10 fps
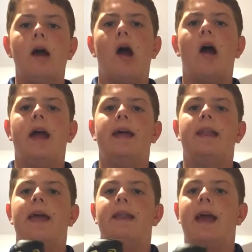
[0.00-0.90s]
All right,
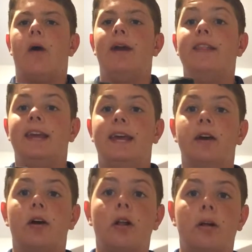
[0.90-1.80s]
now in the
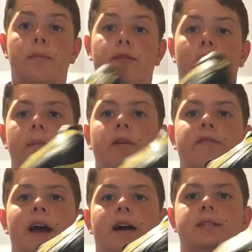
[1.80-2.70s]
heel, before I
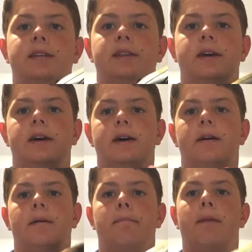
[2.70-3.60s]
move down to the
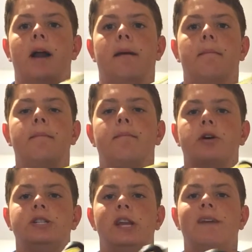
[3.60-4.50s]
bottom
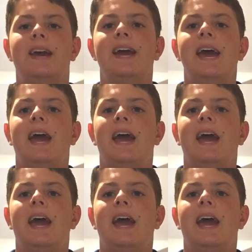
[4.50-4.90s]
portion of it,